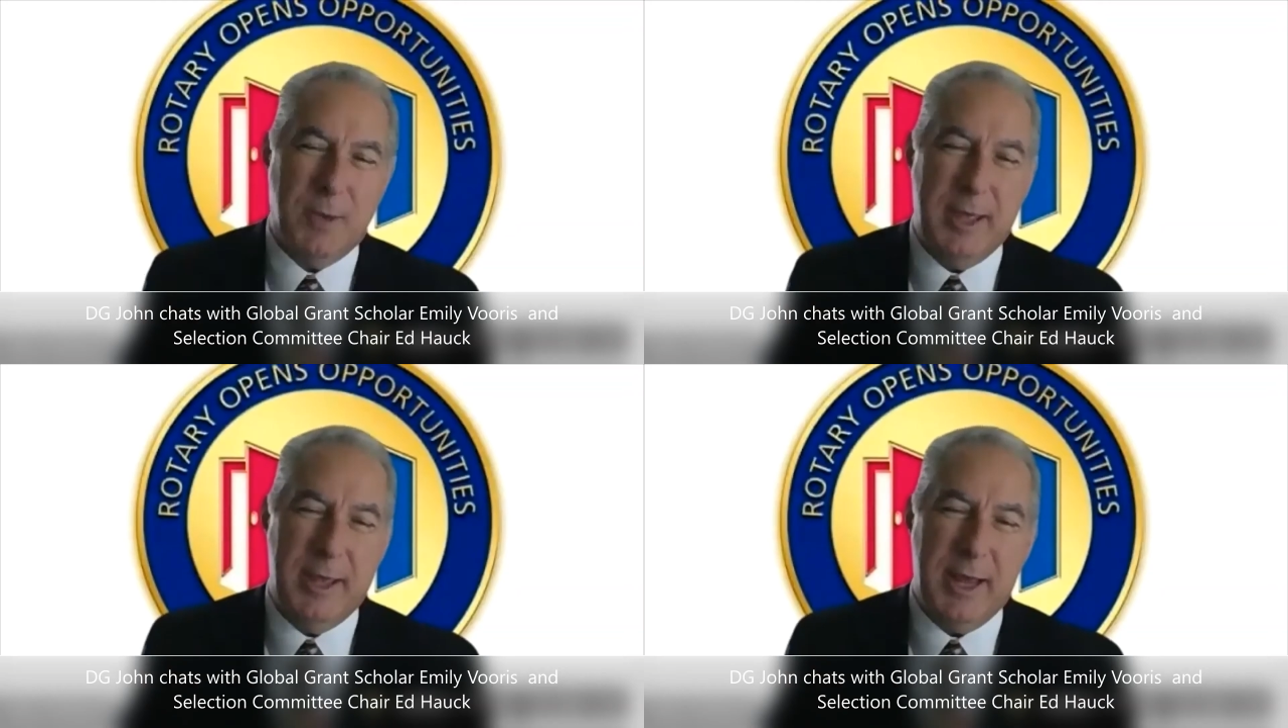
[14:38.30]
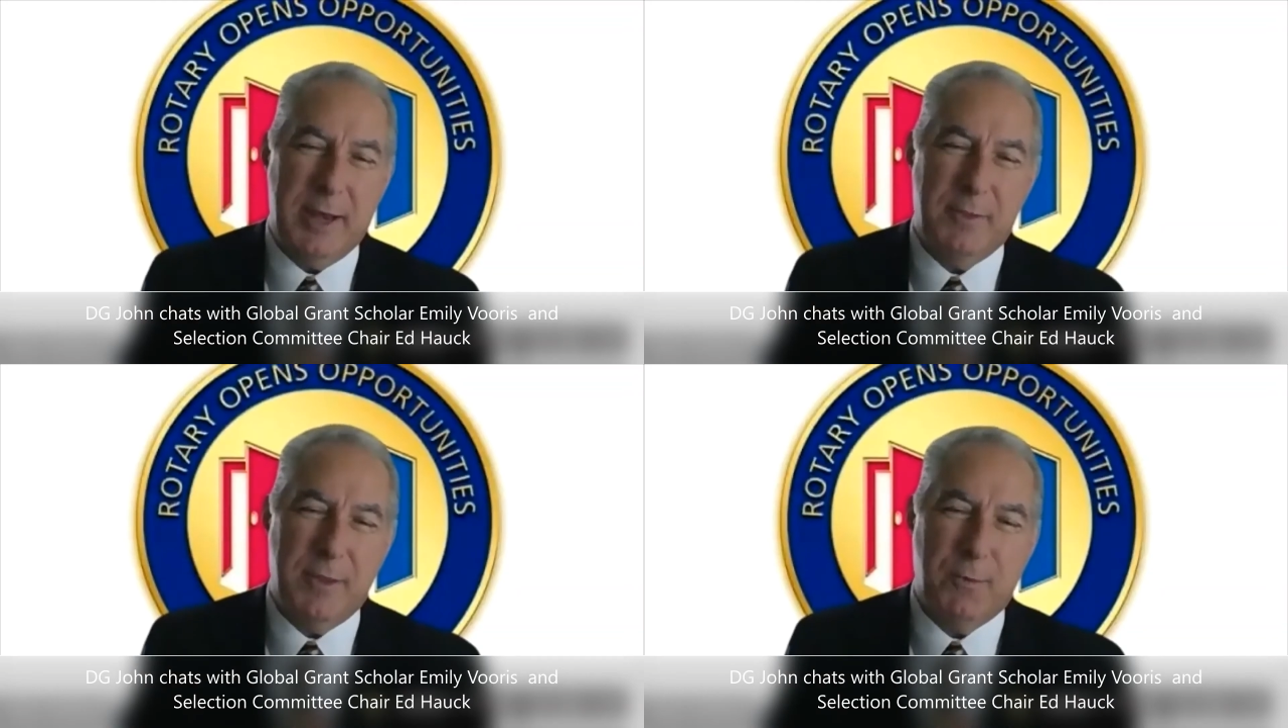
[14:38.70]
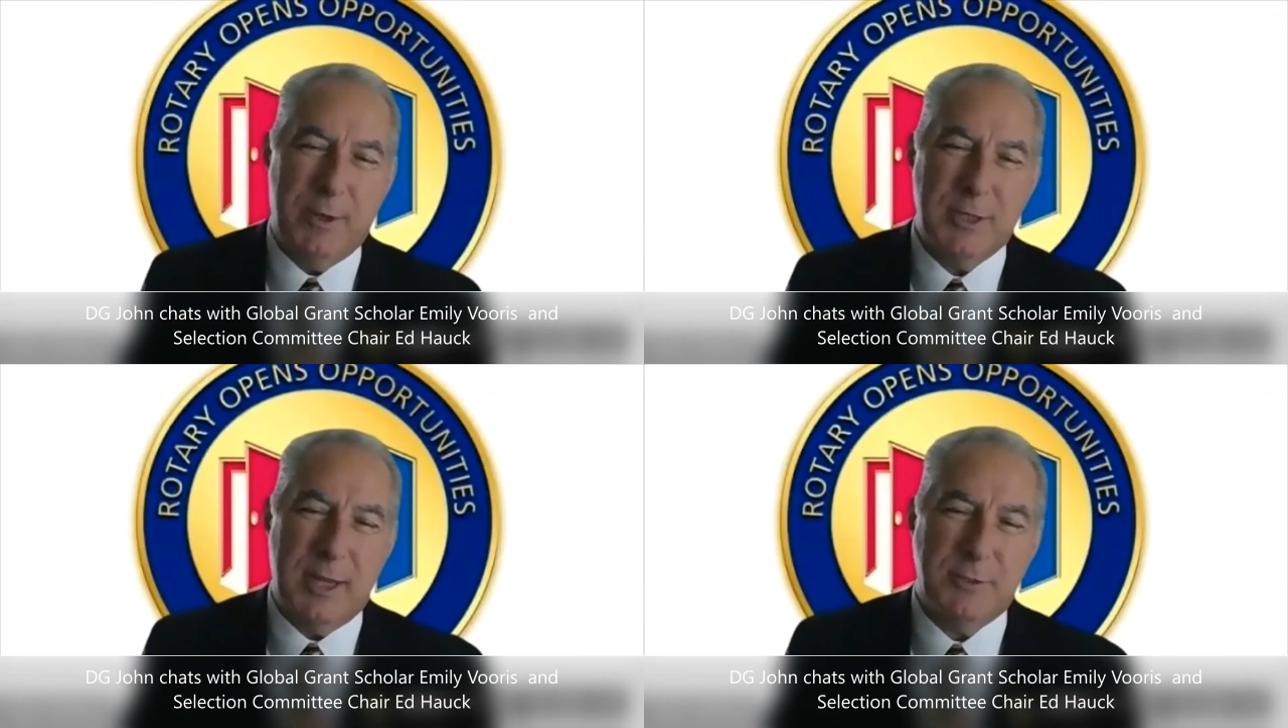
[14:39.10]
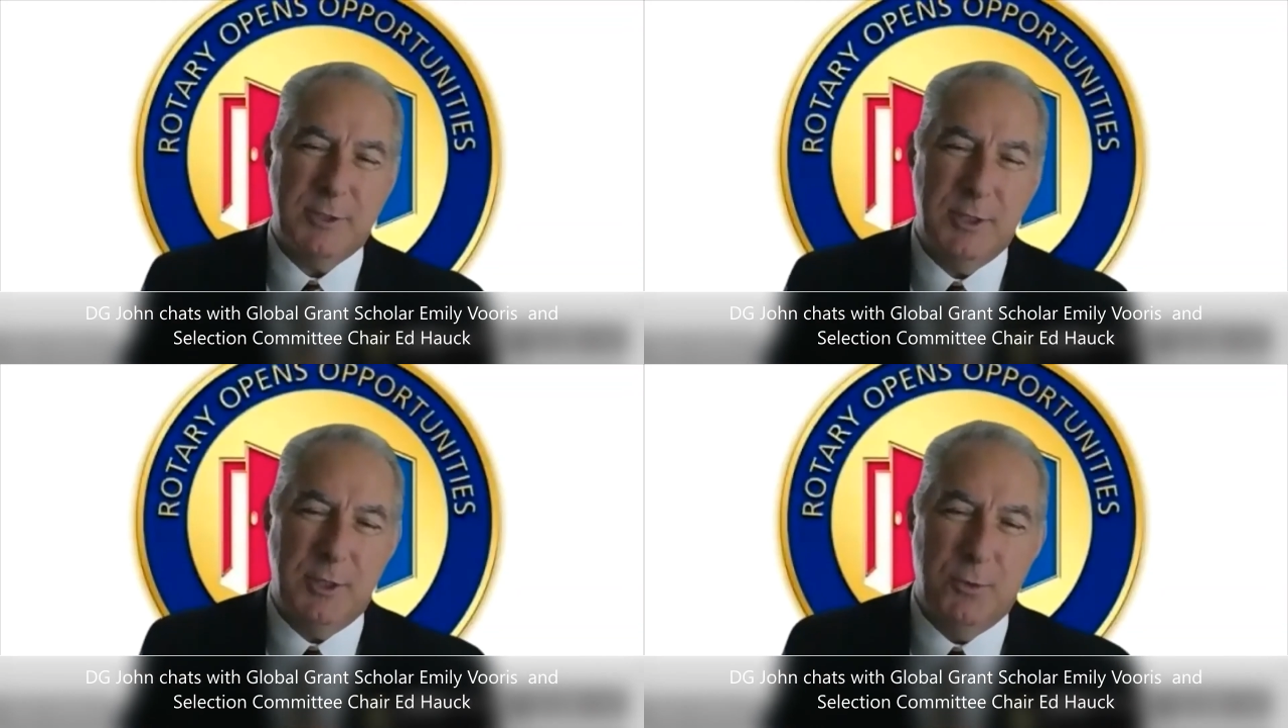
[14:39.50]
Ed, how do they reach out
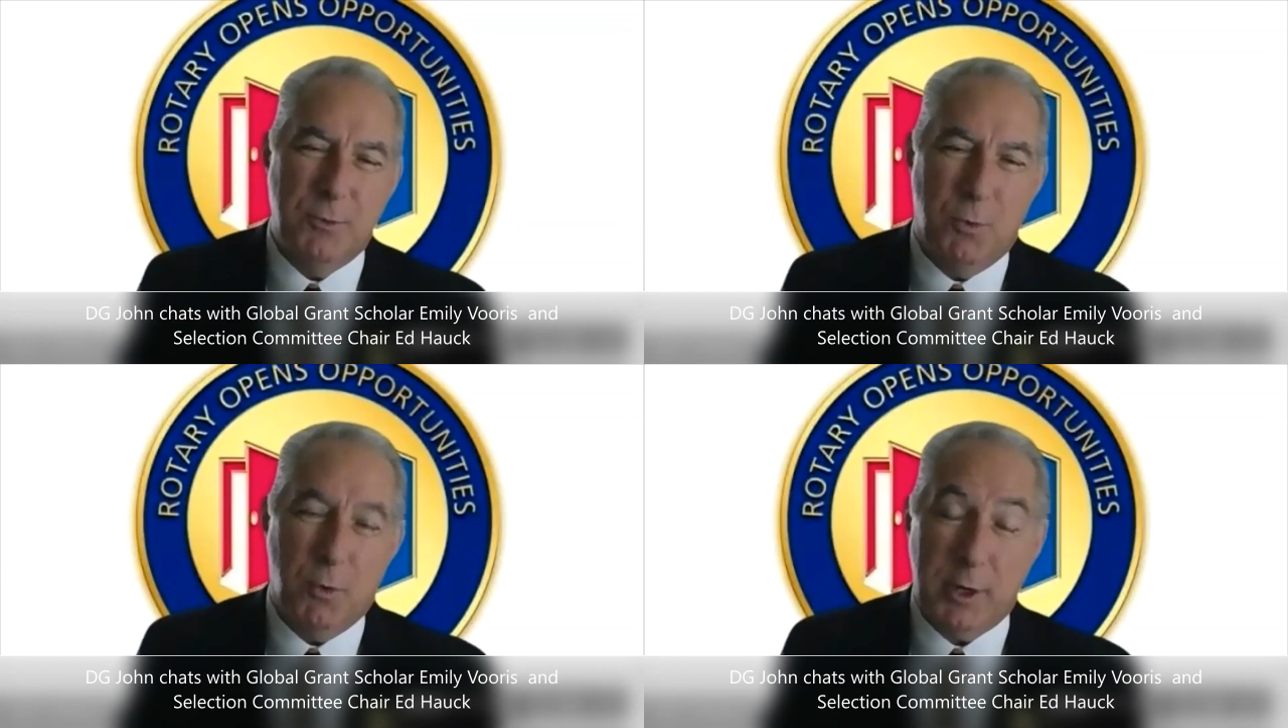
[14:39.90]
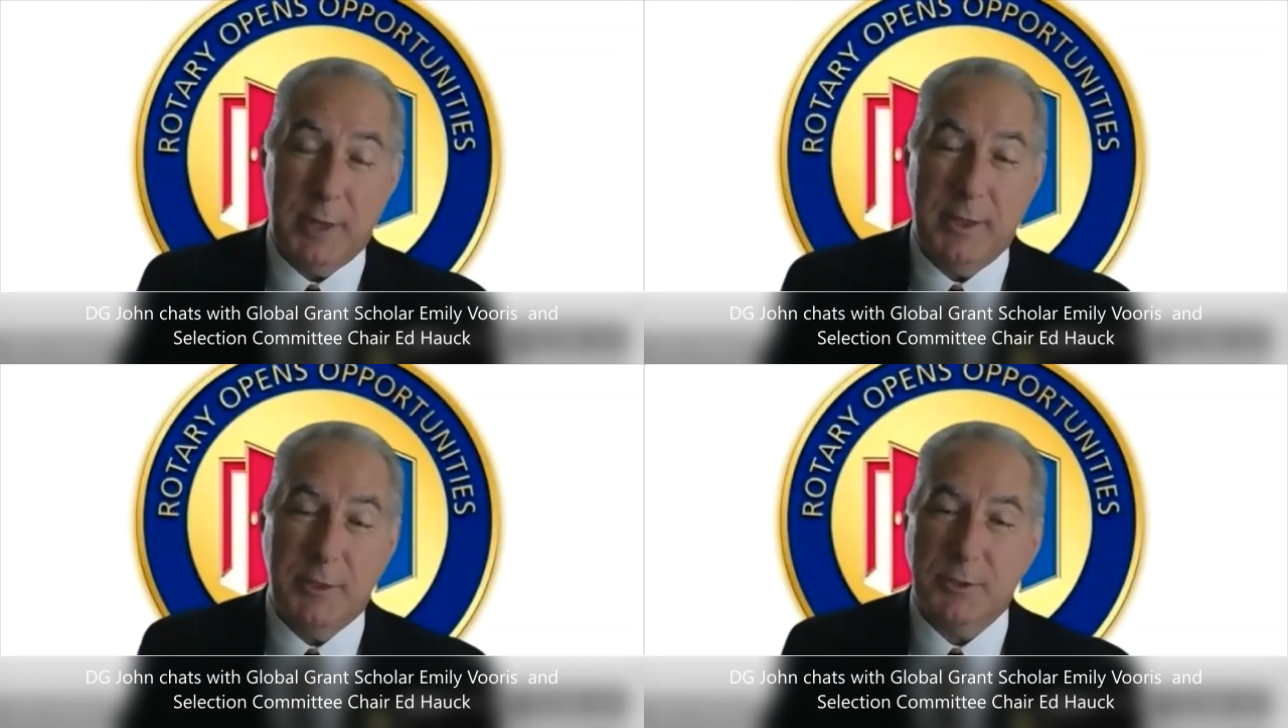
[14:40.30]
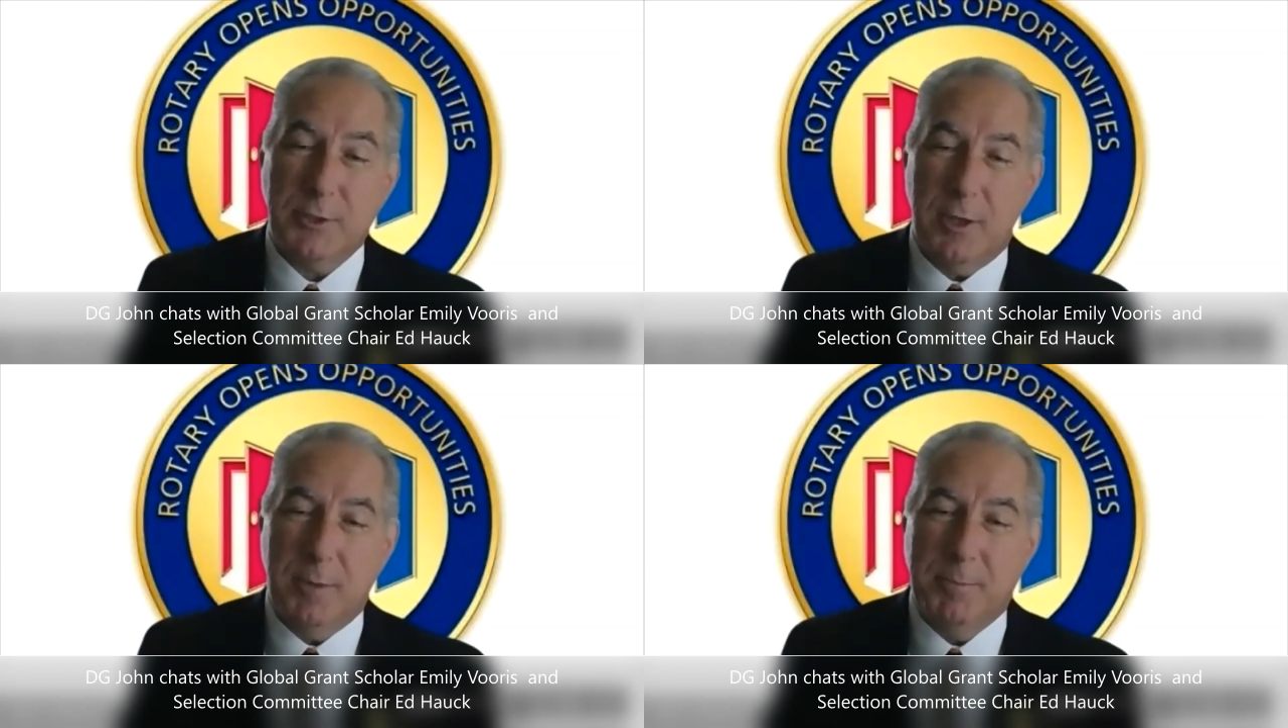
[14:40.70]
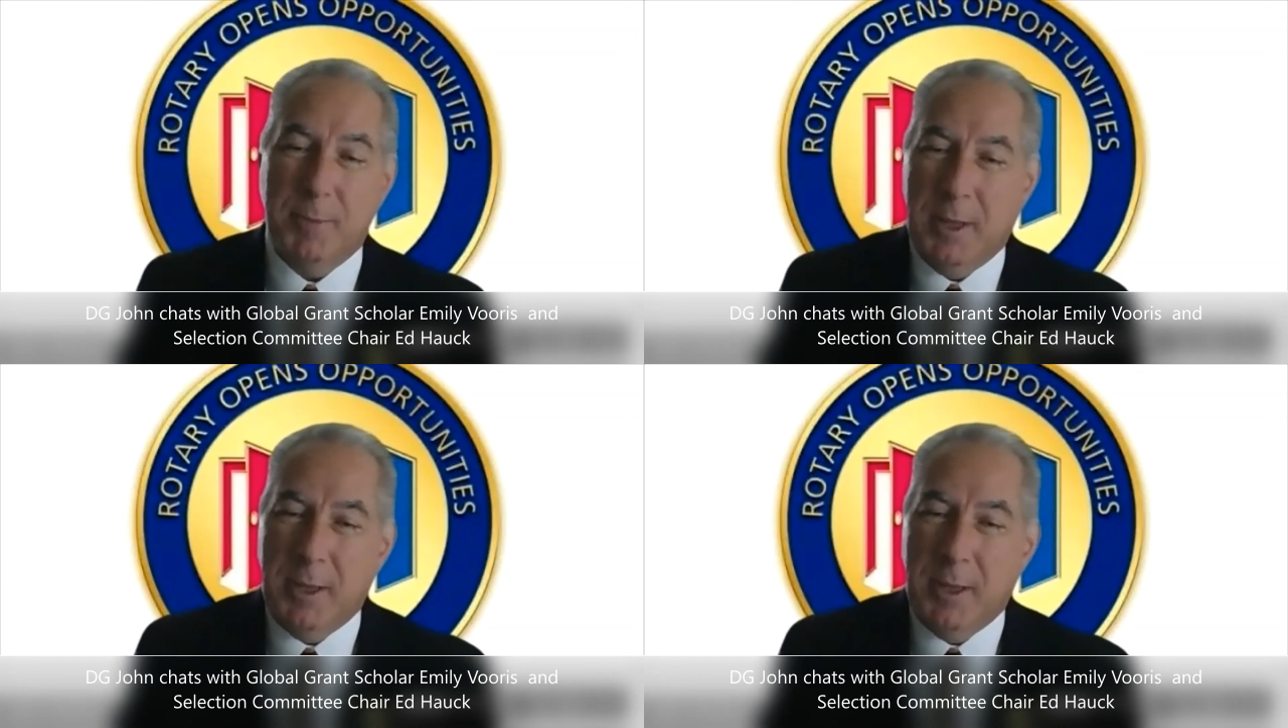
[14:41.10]
to you, or can they just come